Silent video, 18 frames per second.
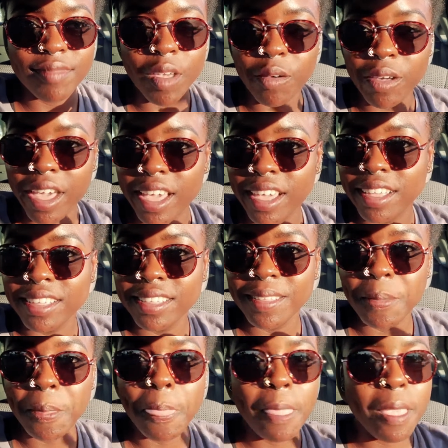Okay?
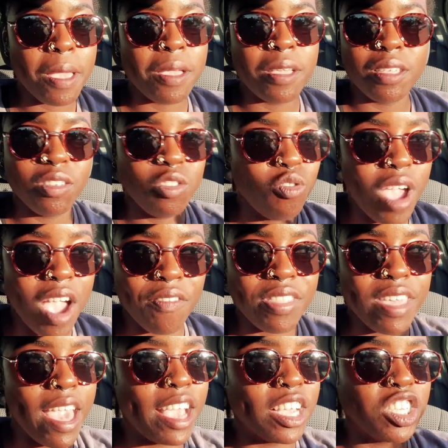You
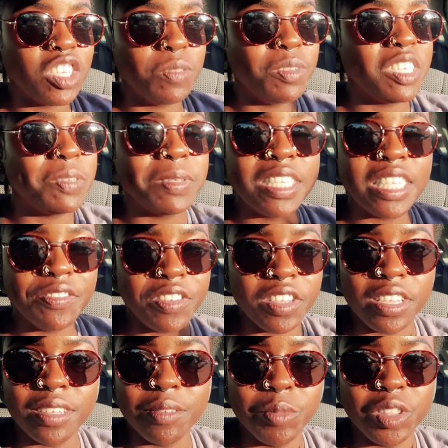have to actually be
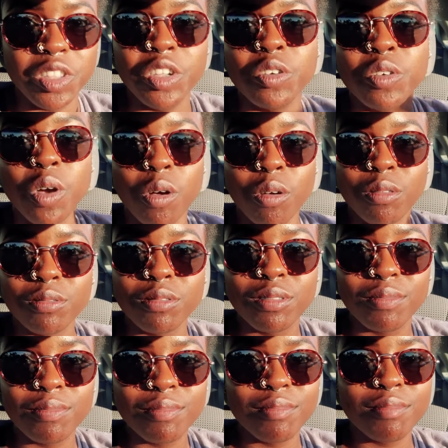specific with your goals.
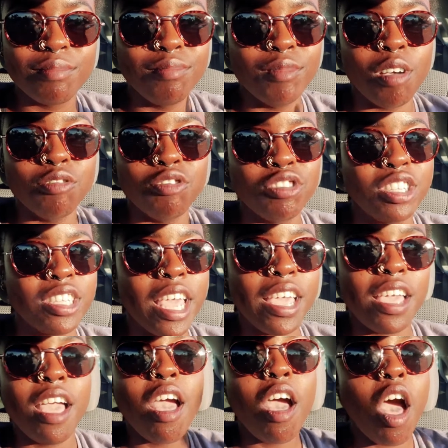Don't just
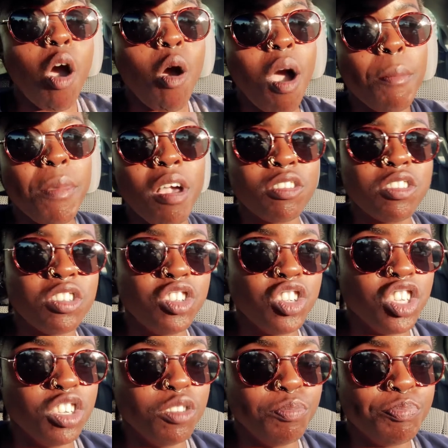say, oh, I'm gonna go to
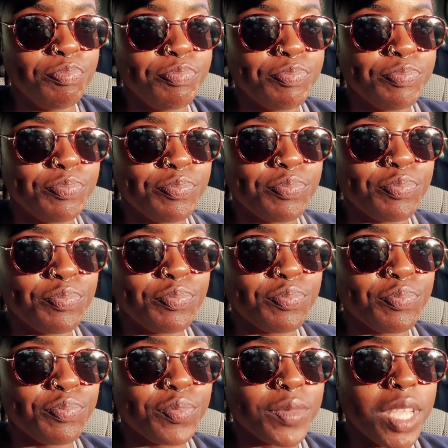the
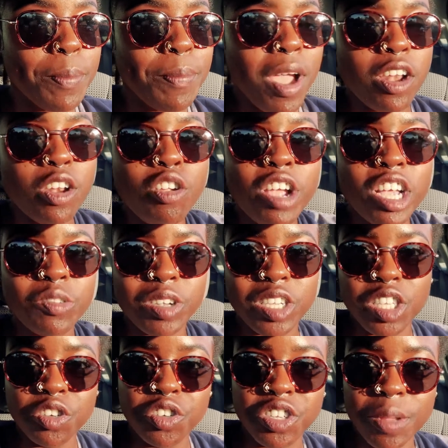gym. My New Year's
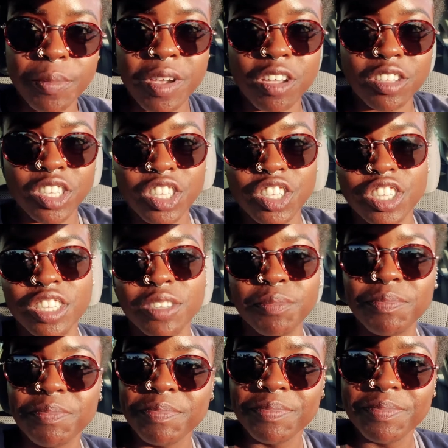resolution, I'm gonna go to the
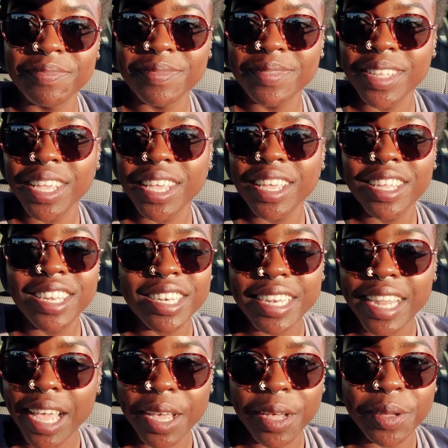gym.
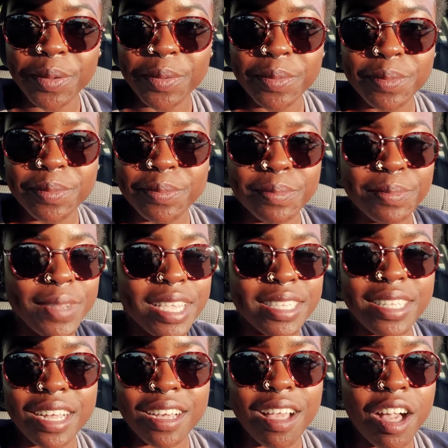No,
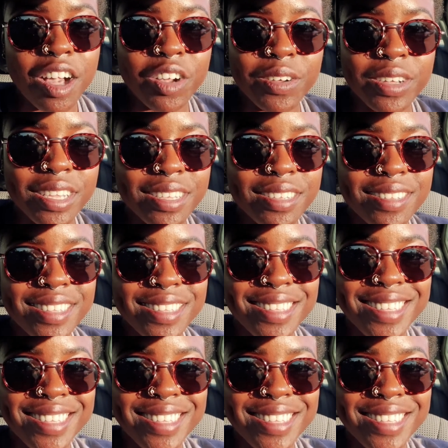that's not concrete.